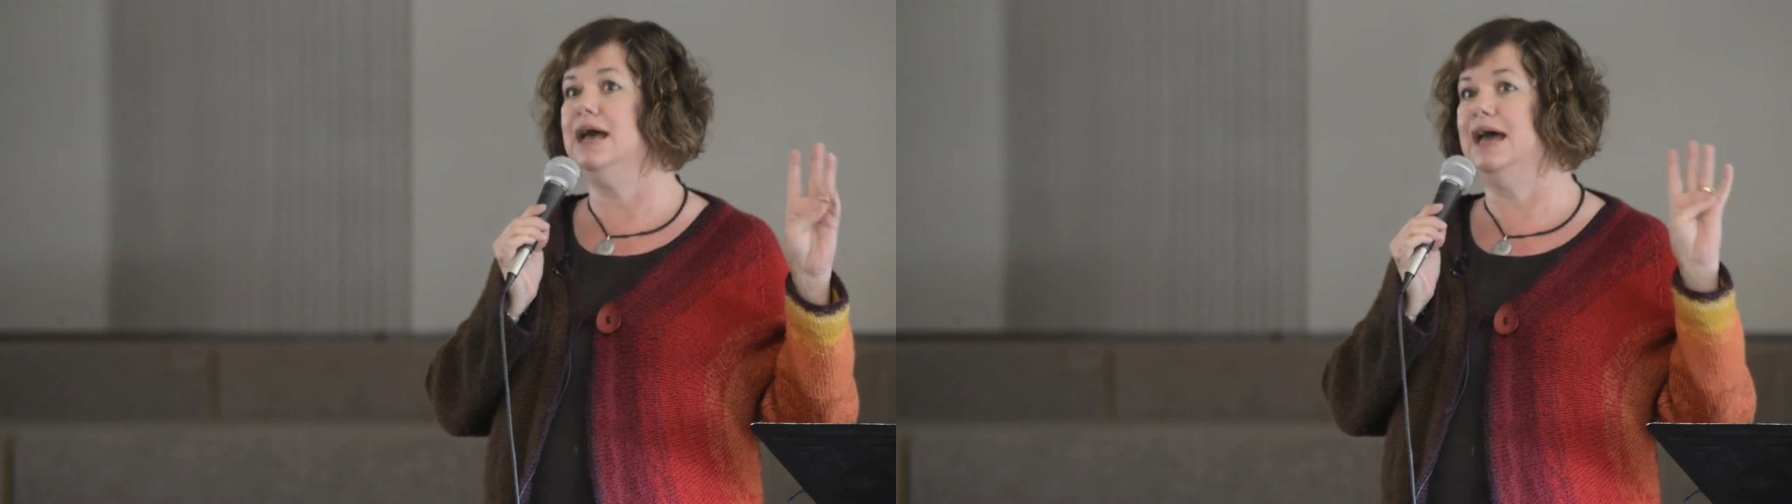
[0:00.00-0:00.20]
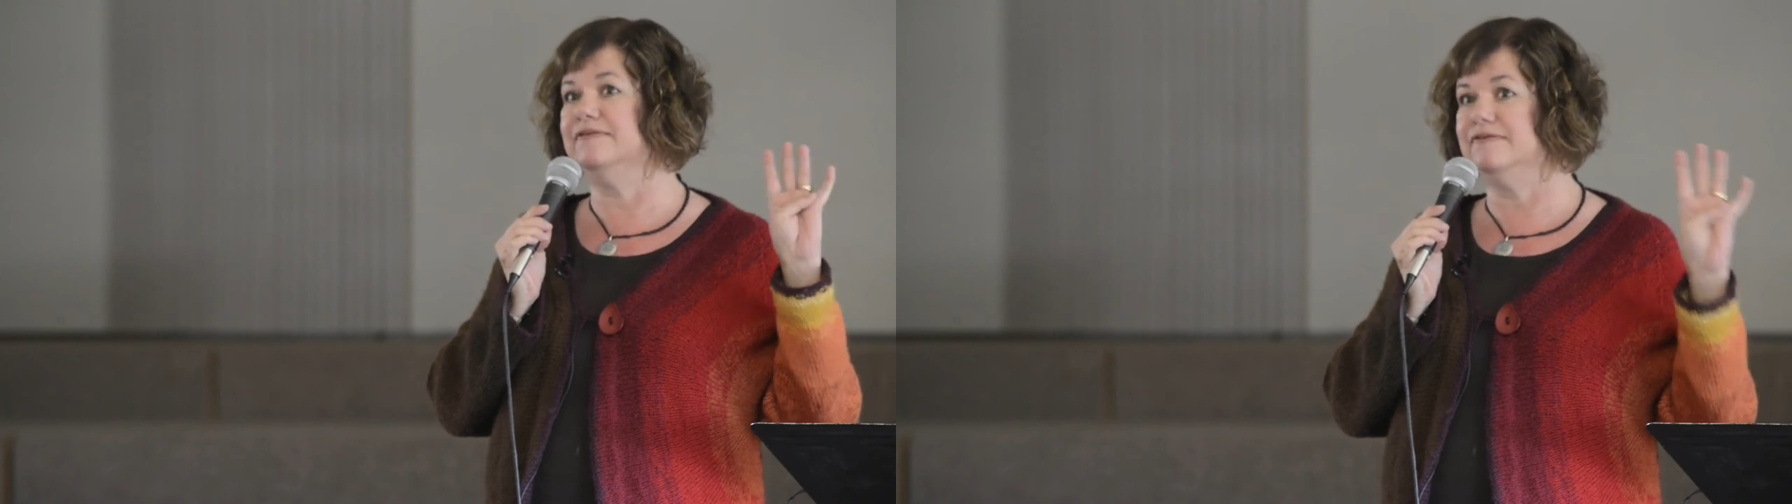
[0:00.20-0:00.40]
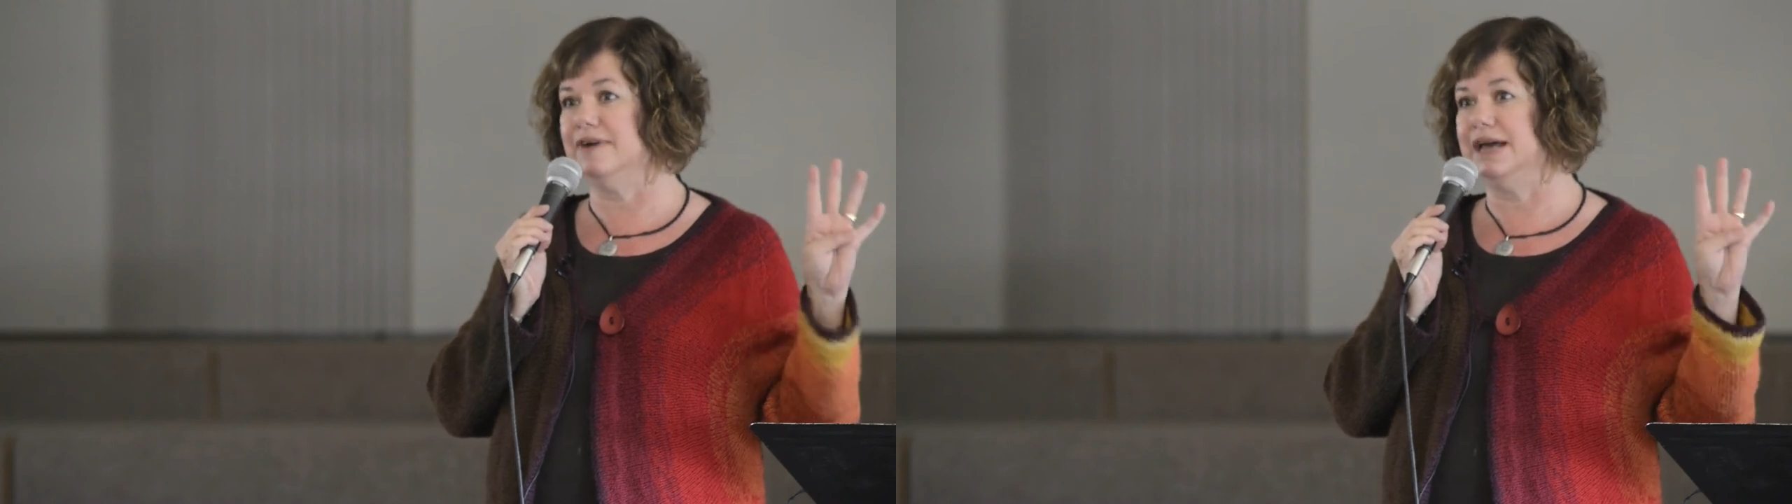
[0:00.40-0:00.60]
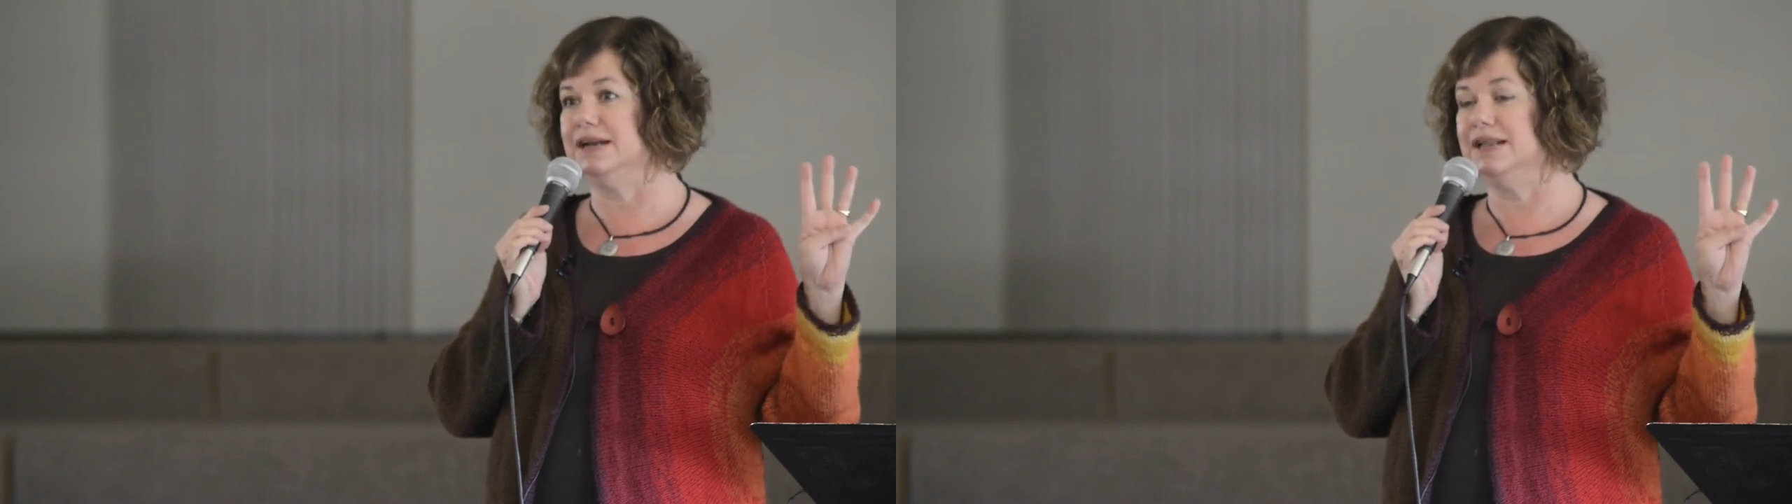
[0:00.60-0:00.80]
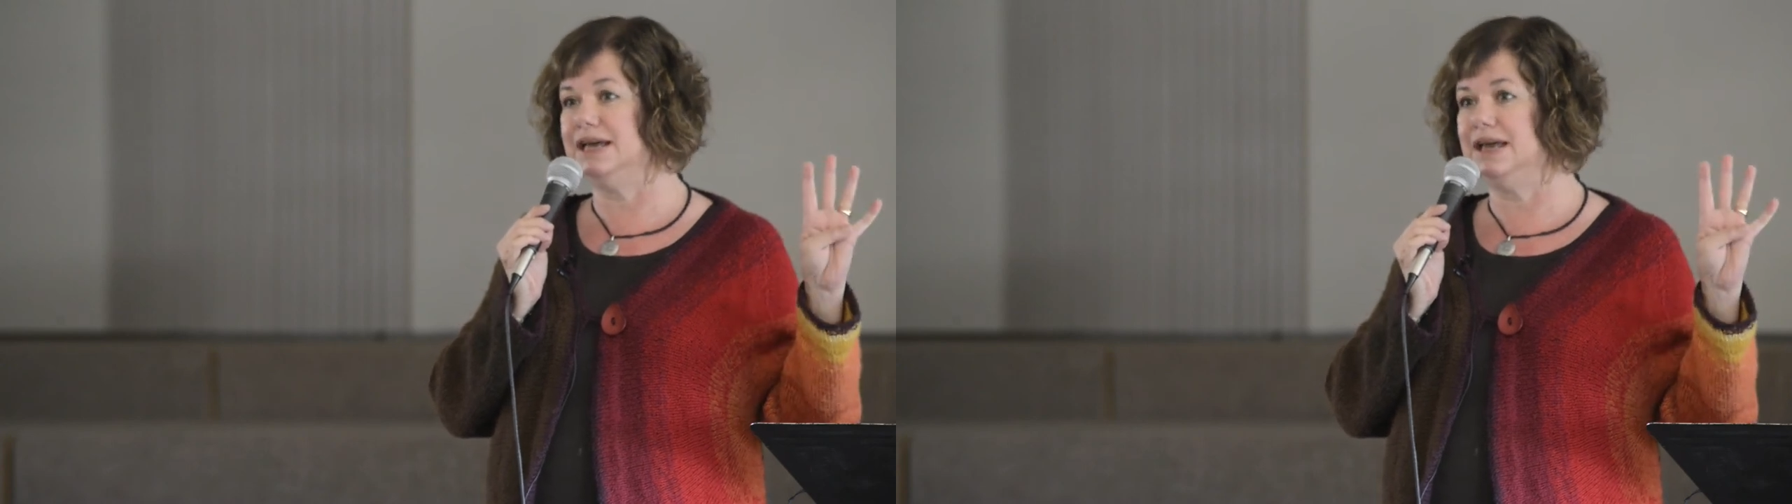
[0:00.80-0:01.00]
And
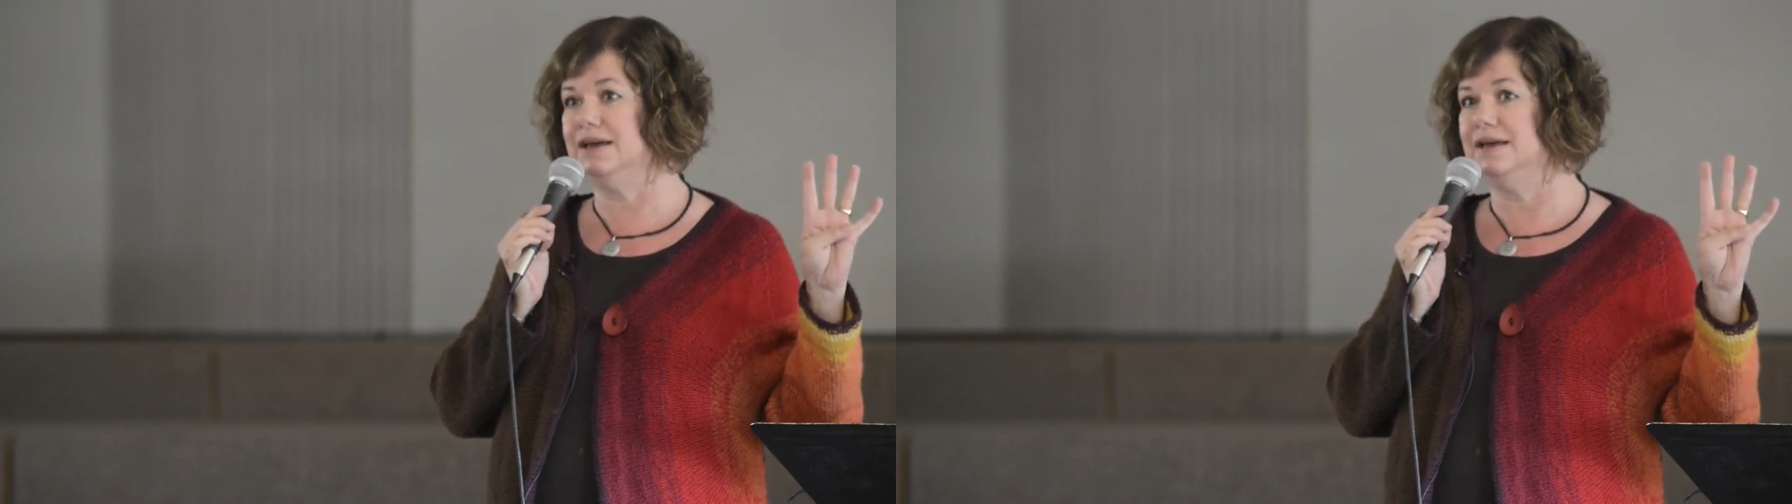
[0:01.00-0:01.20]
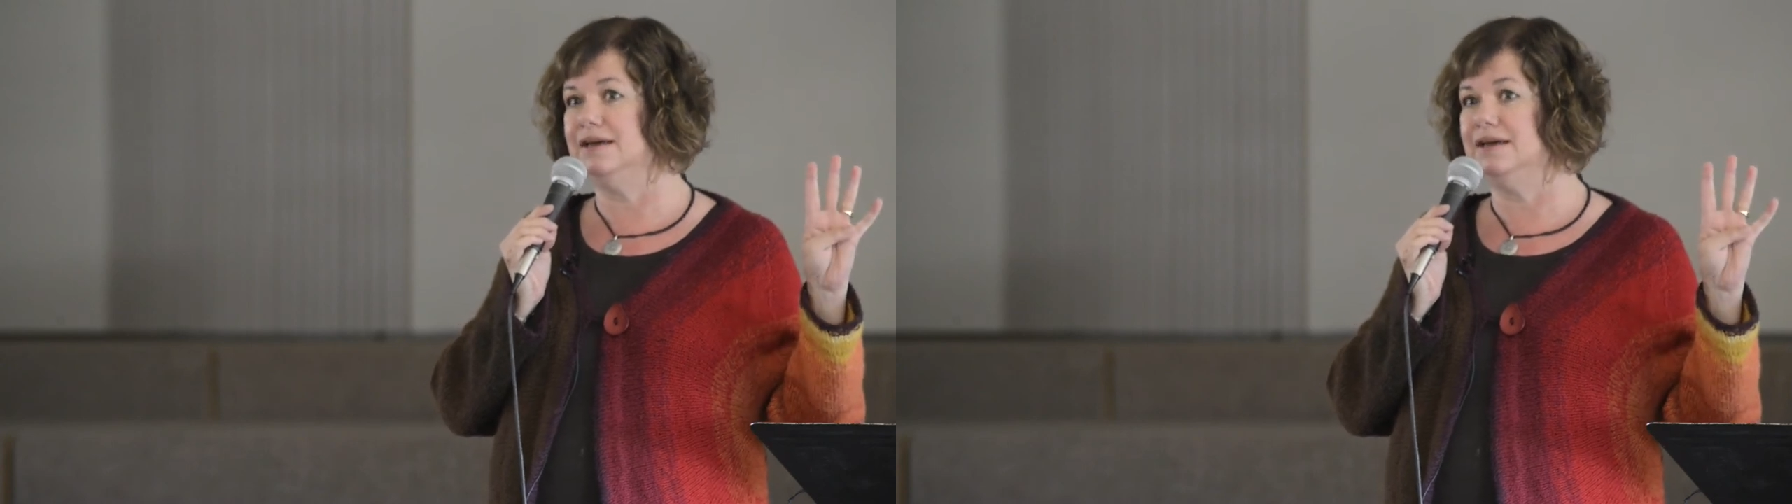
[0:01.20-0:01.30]
finally,